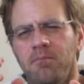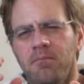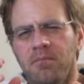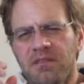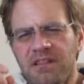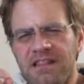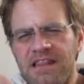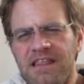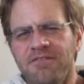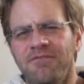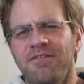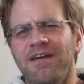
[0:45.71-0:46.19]

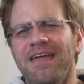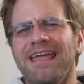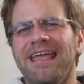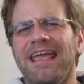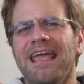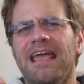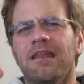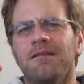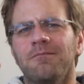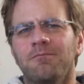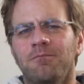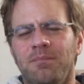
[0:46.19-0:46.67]
living
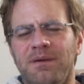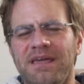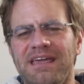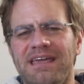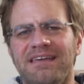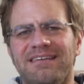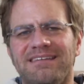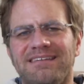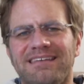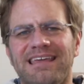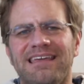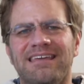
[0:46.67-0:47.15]
in
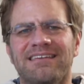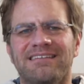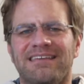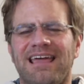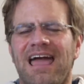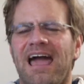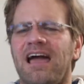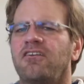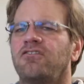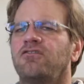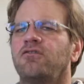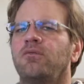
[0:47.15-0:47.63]
peace is
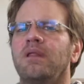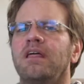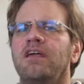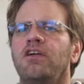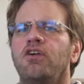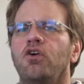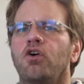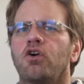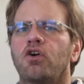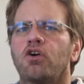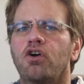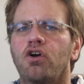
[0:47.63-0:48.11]
actually
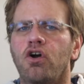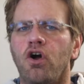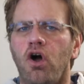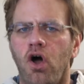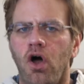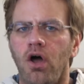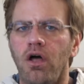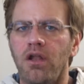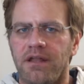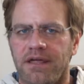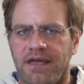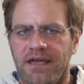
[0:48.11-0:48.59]
your
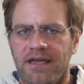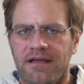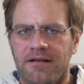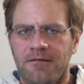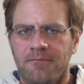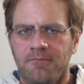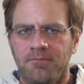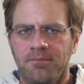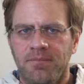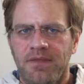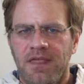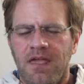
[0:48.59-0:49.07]
calling.
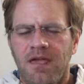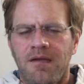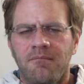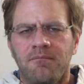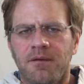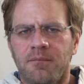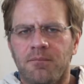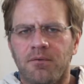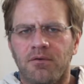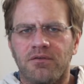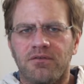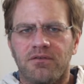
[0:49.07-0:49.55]

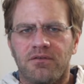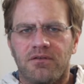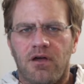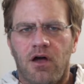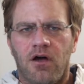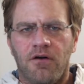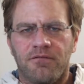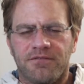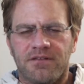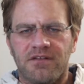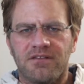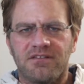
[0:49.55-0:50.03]
People
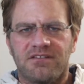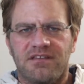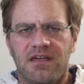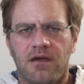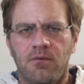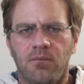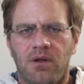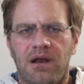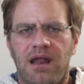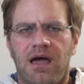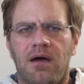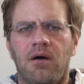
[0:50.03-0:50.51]
often say,
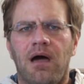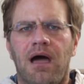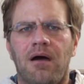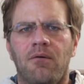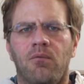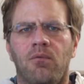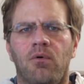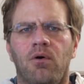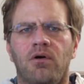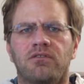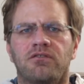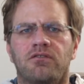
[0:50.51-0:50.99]
well, I
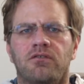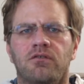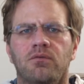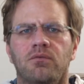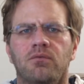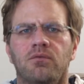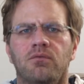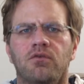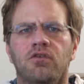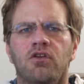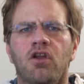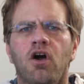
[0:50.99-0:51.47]
want
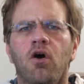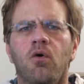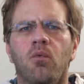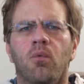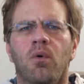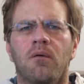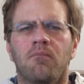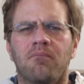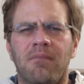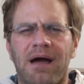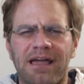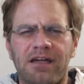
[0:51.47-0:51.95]
to know
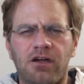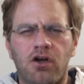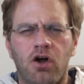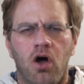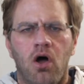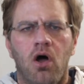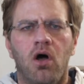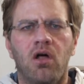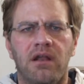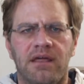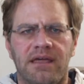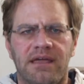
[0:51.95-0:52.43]
what my
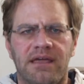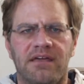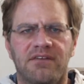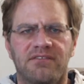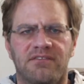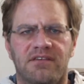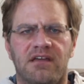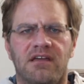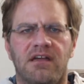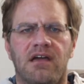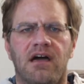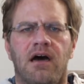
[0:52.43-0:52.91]
calling
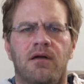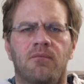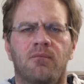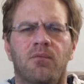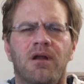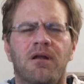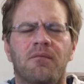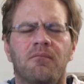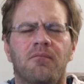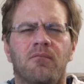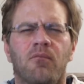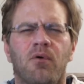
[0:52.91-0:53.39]
is in God.
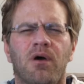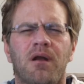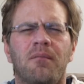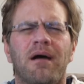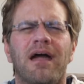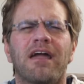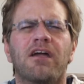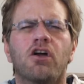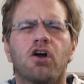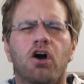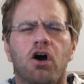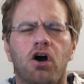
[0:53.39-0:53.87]
What am
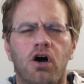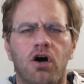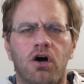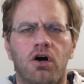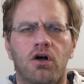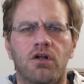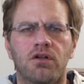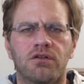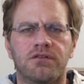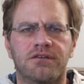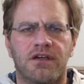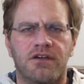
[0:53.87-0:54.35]
I
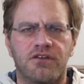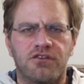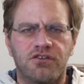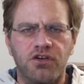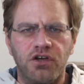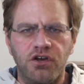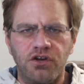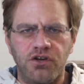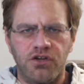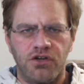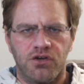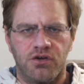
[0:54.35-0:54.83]
called
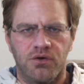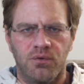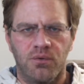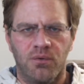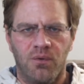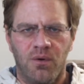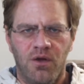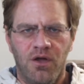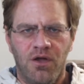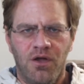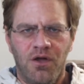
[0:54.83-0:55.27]
to do?